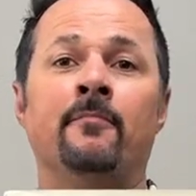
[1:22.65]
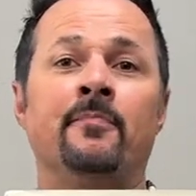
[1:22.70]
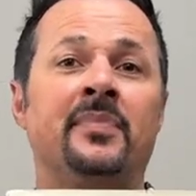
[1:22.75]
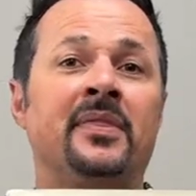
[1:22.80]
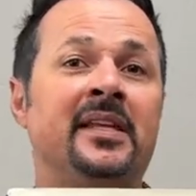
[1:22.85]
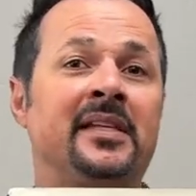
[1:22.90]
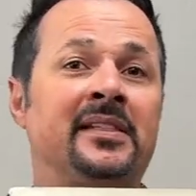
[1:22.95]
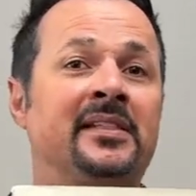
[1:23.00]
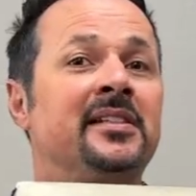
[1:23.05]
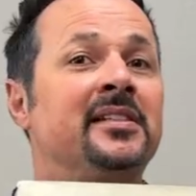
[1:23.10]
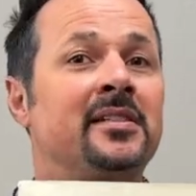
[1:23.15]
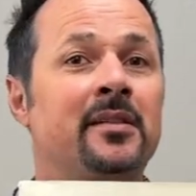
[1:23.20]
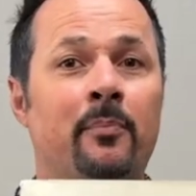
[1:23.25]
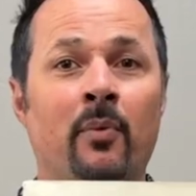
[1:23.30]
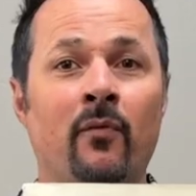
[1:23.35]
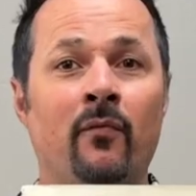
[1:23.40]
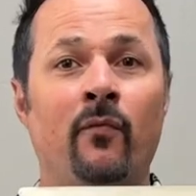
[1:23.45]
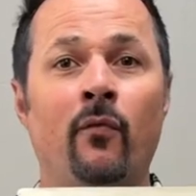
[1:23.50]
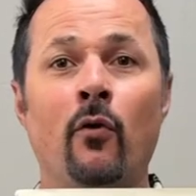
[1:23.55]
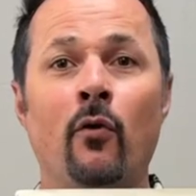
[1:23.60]
This is the
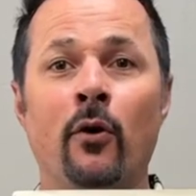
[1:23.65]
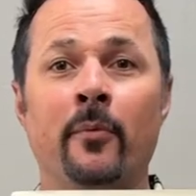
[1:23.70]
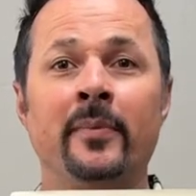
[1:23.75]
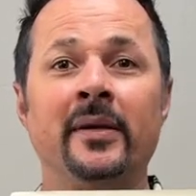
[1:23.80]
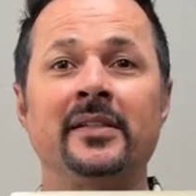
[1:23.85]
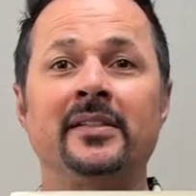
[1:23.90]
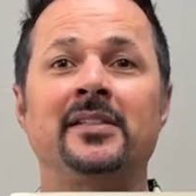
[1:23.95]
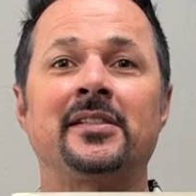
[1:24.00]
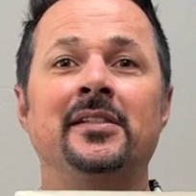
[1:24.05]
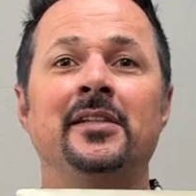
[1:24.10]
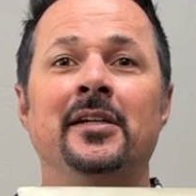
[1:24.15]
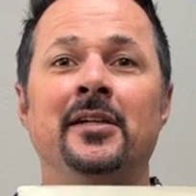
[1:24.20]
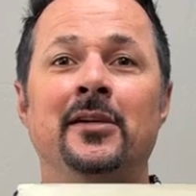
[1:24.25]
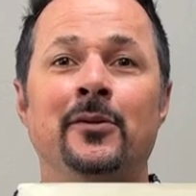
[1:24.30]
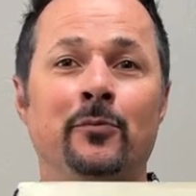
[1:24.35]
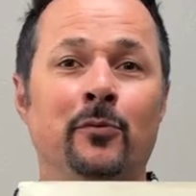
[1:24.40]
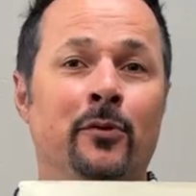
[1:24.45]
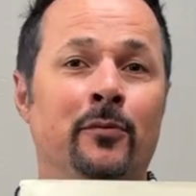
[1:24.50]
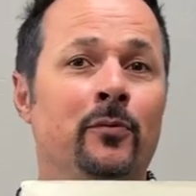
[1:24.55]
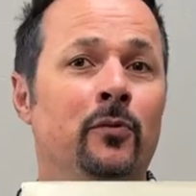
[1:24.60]
performance
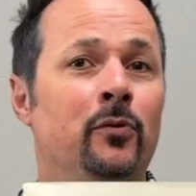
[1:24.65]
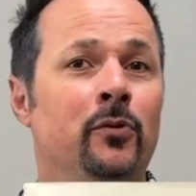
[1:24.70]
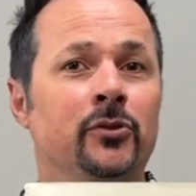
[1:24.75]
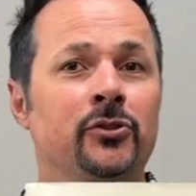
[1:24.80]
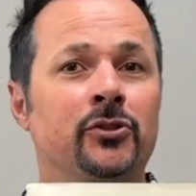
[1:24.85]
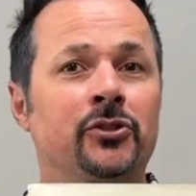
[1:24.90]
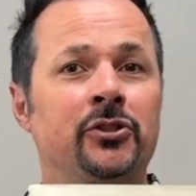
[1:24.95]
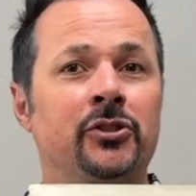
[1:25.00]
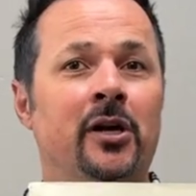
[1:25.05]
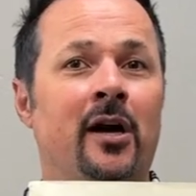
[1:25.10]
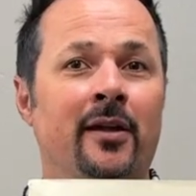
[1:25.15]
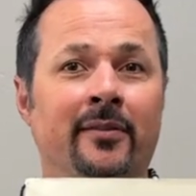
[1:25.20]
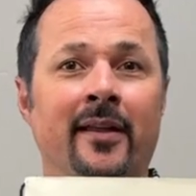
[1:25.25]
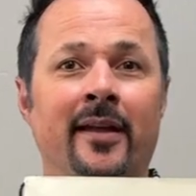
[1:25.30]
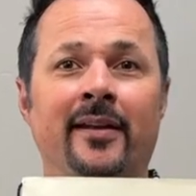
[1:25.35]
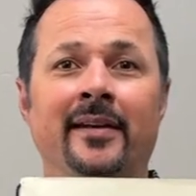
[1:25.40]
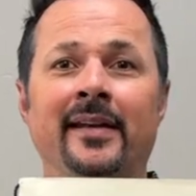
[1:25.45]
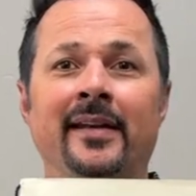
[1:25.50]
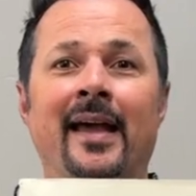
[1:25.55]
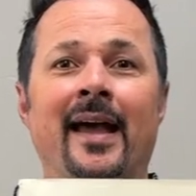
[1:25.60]
where, of course, John
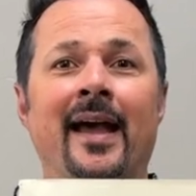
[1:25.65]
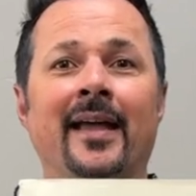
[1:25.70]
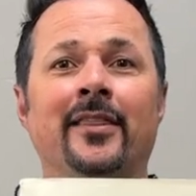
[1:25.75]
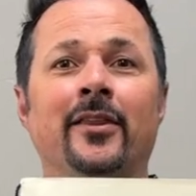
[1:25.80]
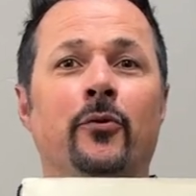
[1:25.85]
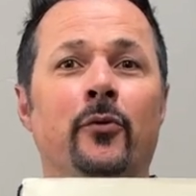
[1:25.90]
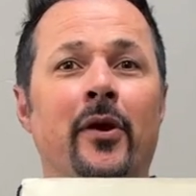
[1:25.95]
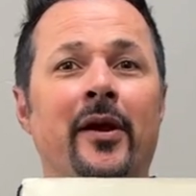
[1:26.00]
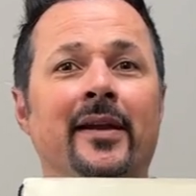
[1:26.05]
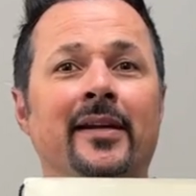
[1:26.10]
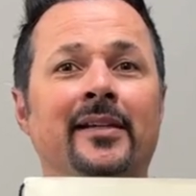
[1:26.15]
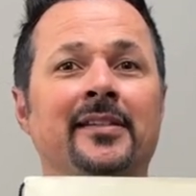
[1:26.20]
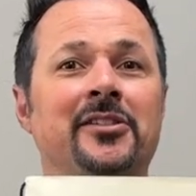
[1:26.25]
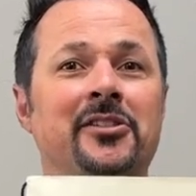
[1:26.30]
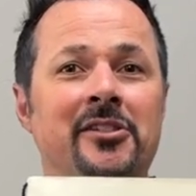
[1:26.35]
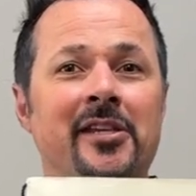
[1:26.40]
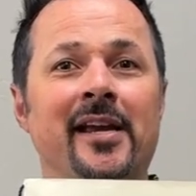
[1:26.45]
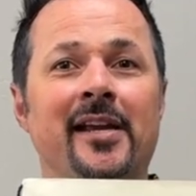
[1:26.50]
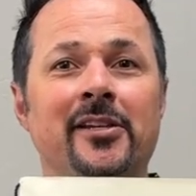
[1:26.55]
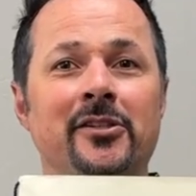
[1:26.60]
Lennon had the great
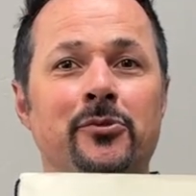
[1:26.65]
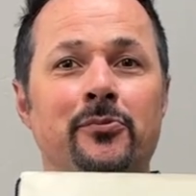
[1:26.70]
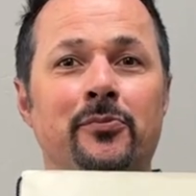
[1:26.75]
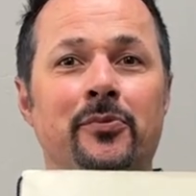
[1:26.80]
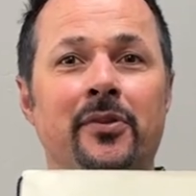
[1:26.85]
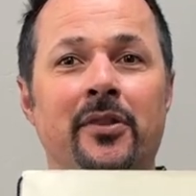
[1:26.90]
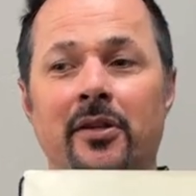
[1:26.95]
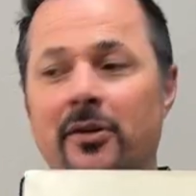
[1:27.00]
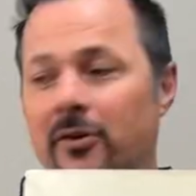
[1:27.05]
exchange with the